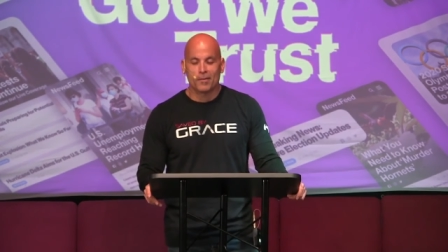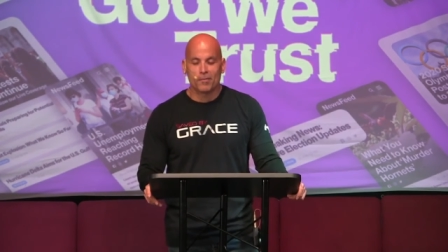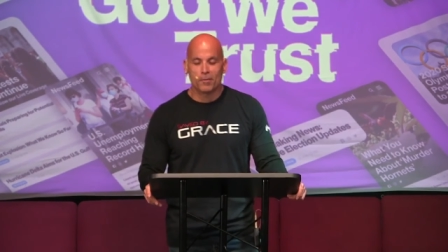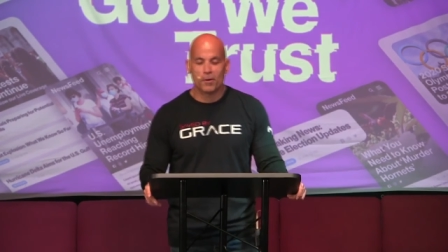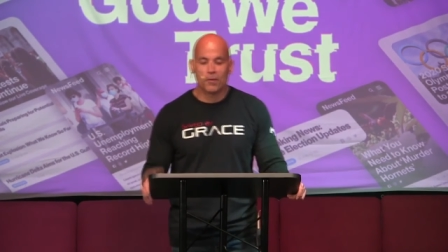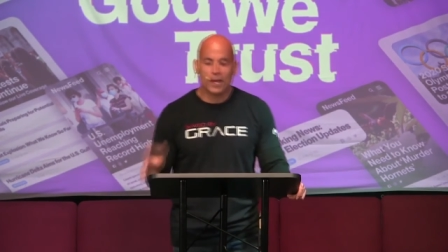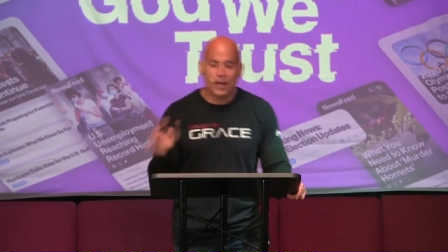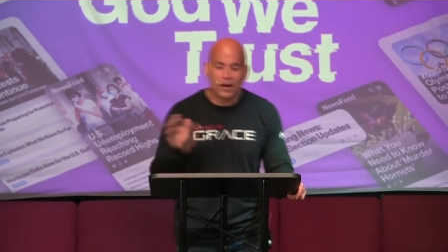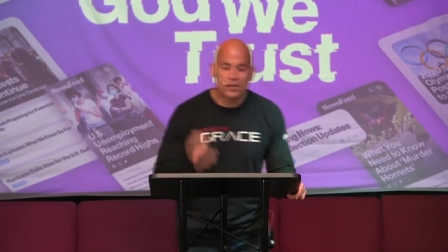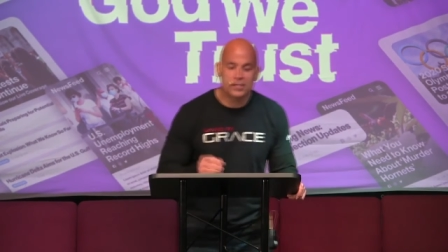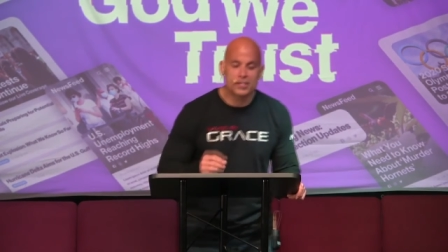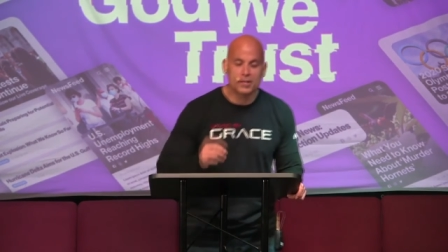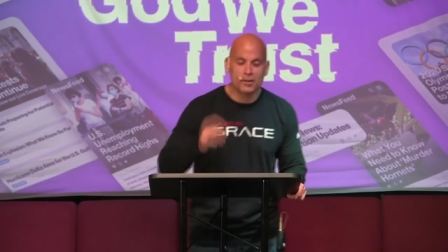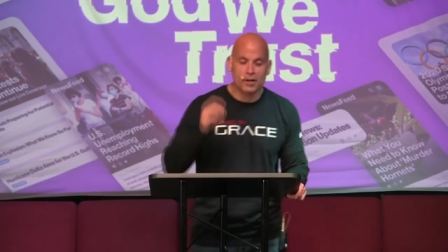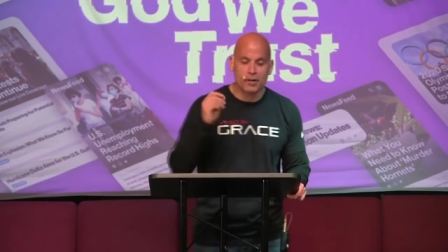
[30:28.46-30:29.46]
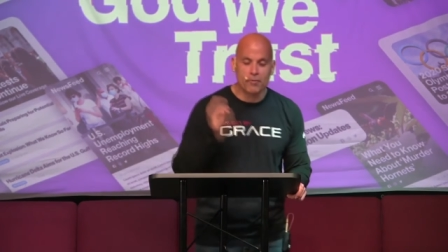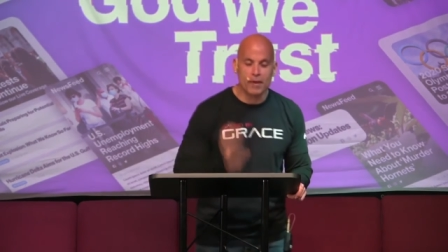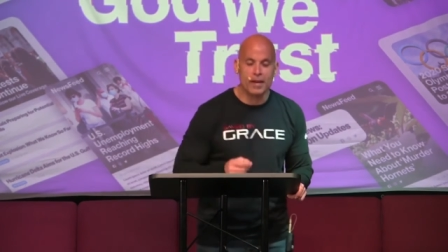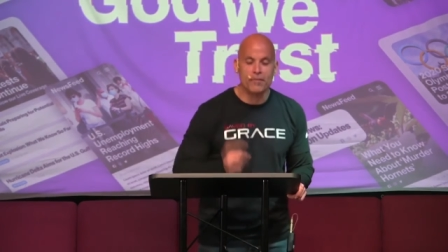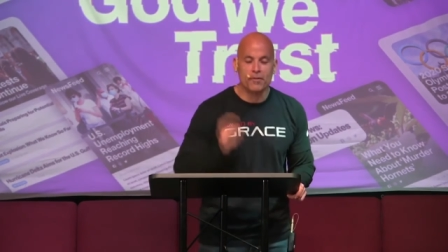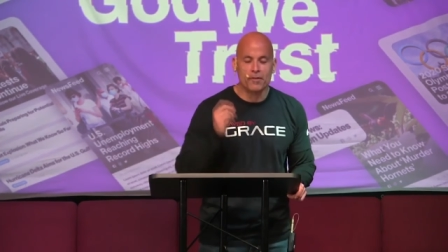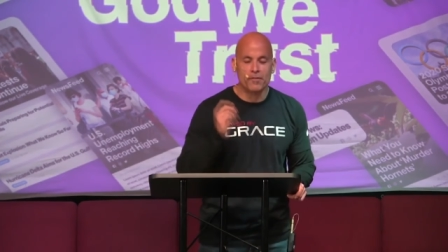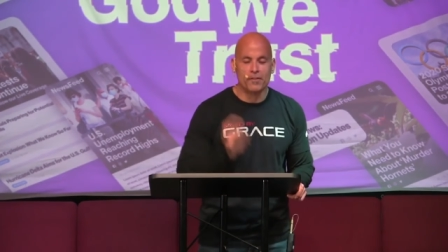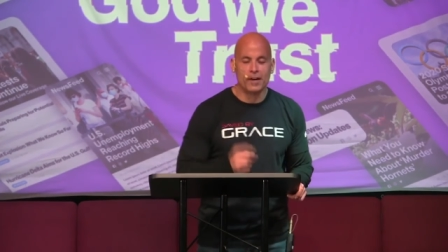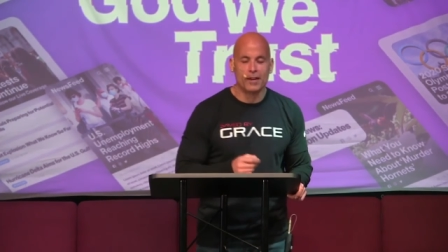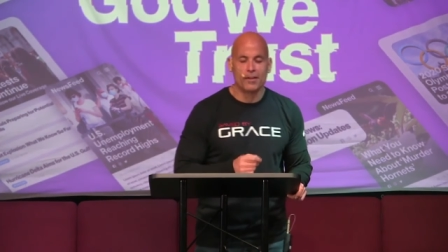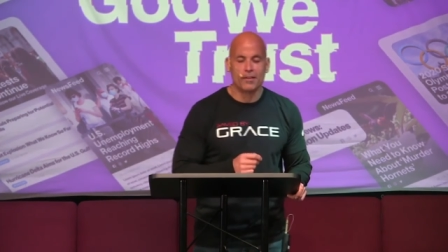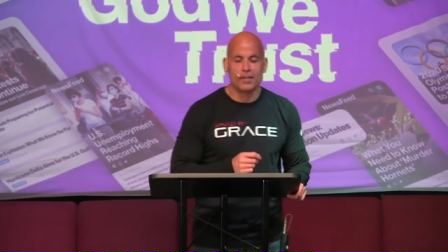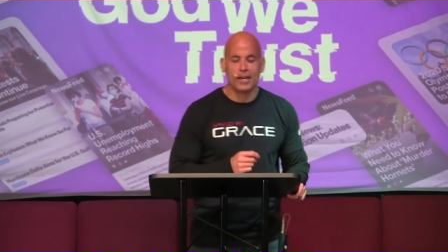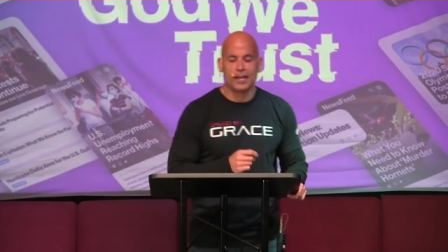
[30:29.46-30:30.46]
But we also are grateful,
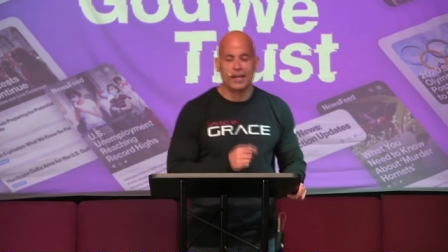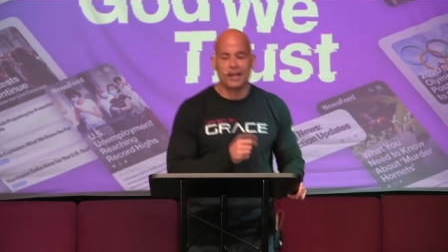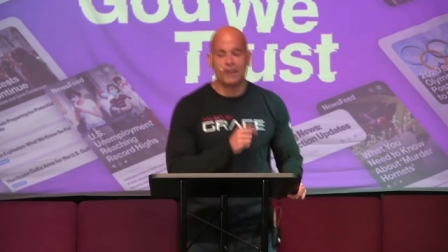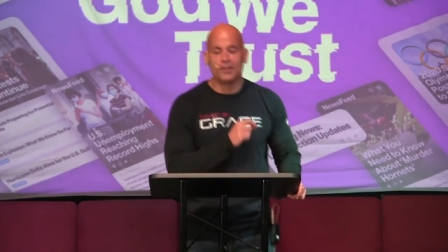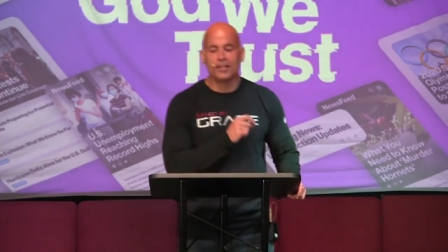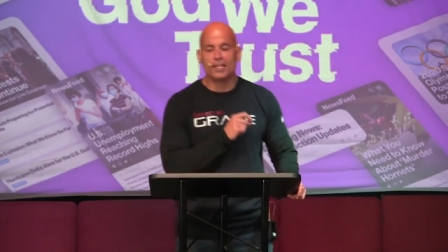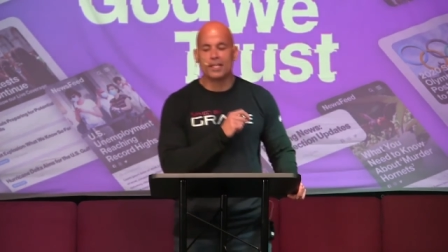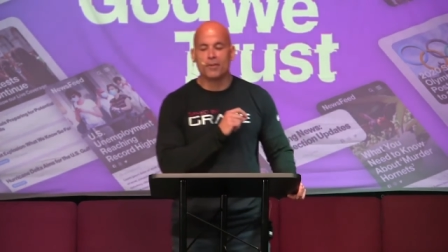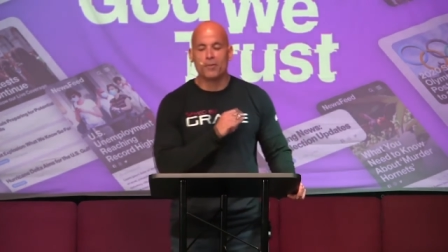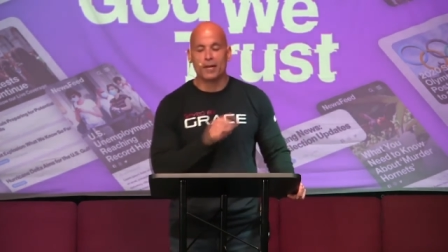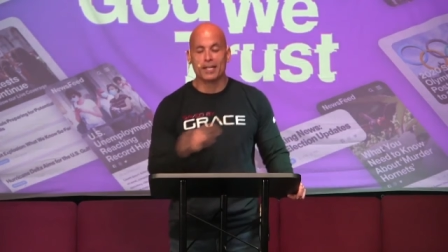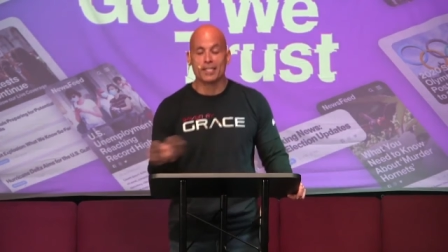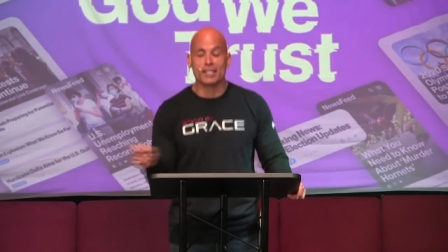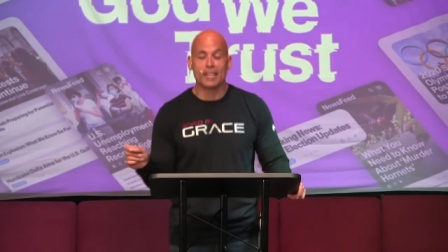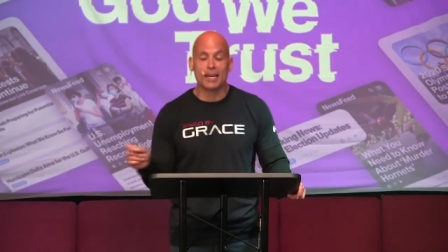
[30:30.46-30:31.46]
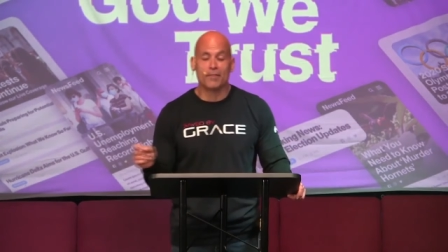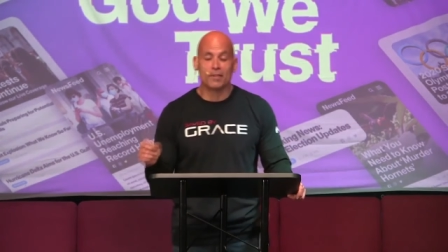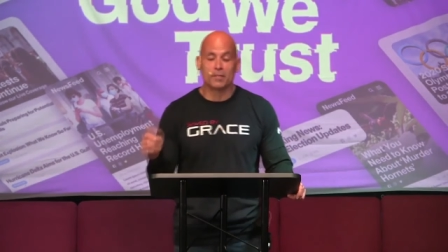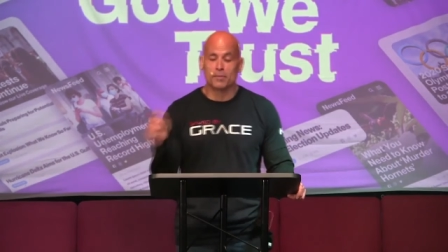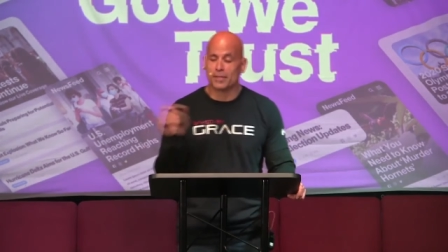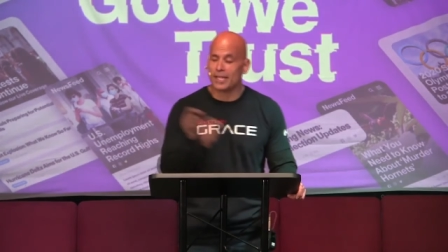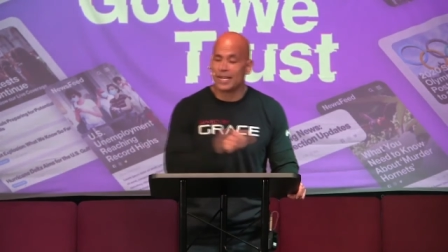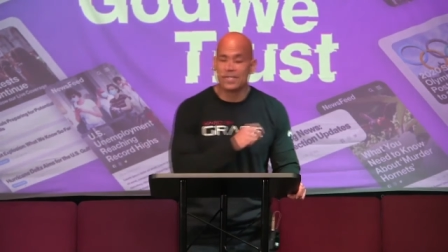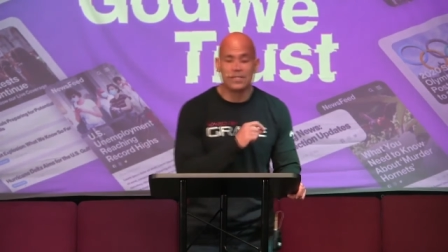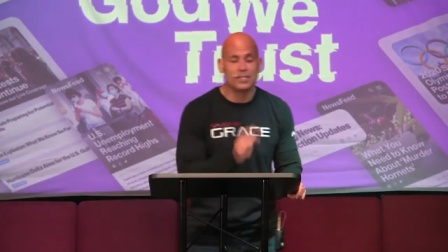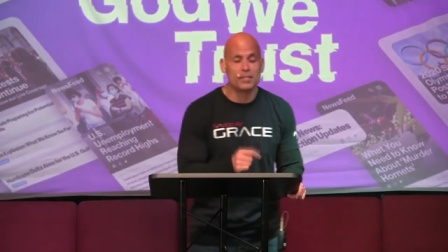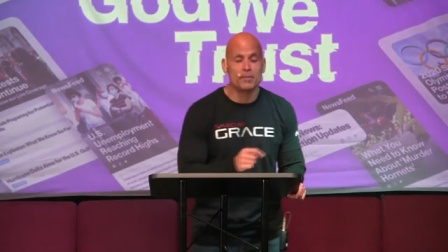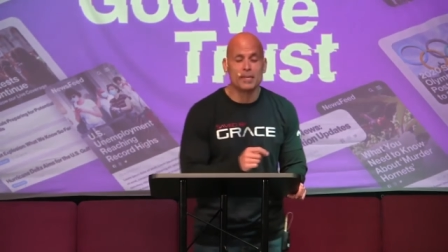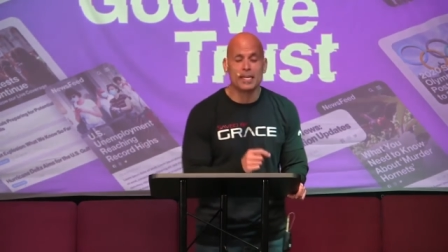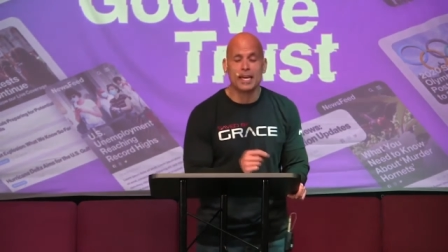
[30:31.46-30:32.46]
Father, that not only do you want to save us, but that's just
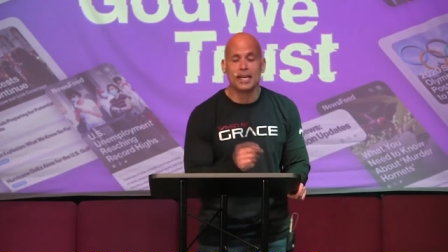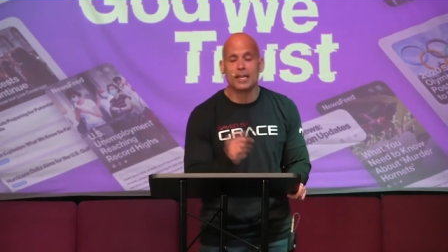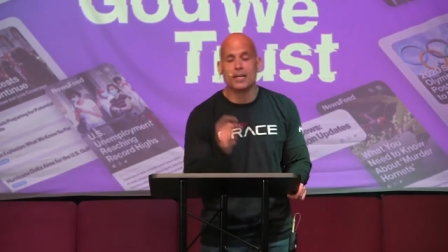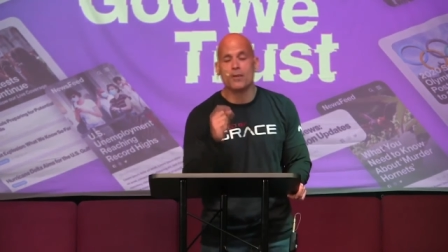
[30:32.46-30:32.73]
the beginning.